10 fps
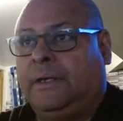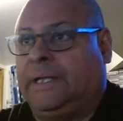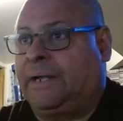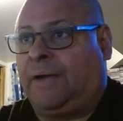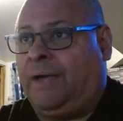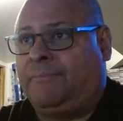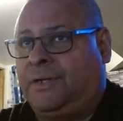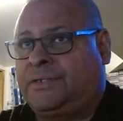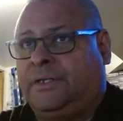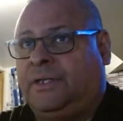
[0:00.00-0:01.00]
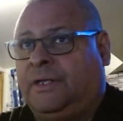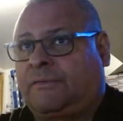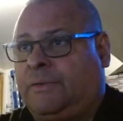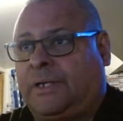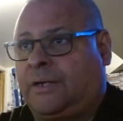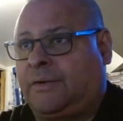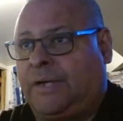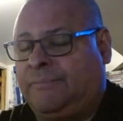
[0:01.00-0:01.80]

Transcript: Now I don't have much in this one. I don't have